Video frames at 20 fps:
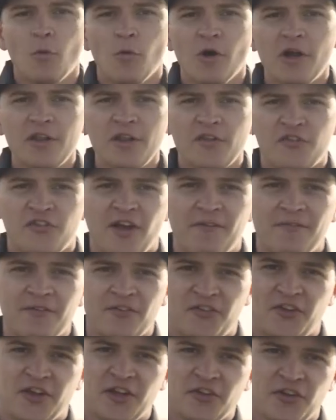One of the
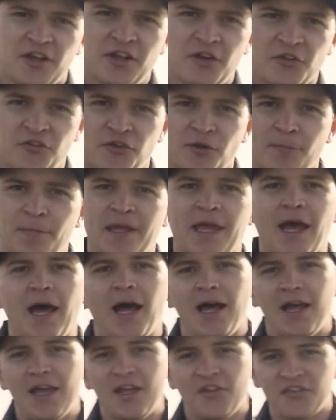toughest things in a
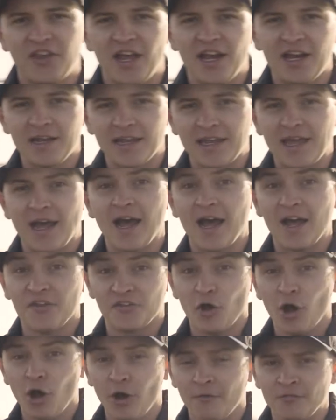supercar is getting the
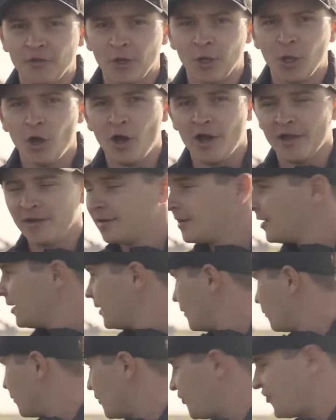cars off the line.
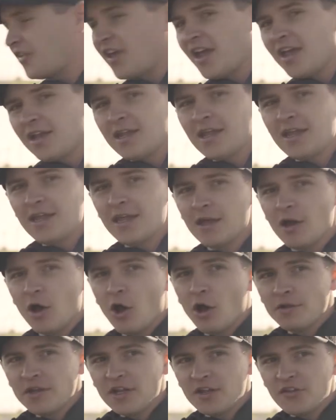We stand here on the